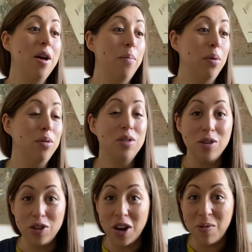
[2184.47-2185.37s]
but also
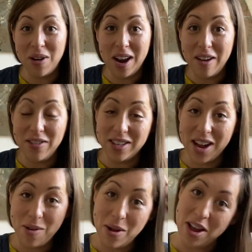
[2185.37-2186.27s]
showing what life is
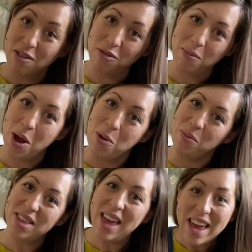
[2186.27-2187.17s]
like working from home
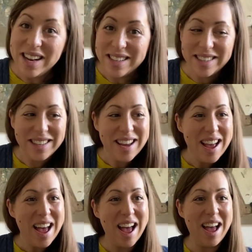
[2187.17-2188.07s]
with kids.
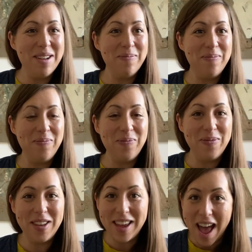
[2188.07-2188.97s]

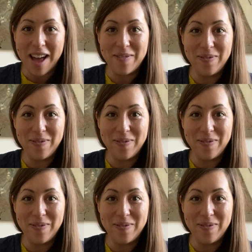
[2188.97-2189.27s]
So yeah.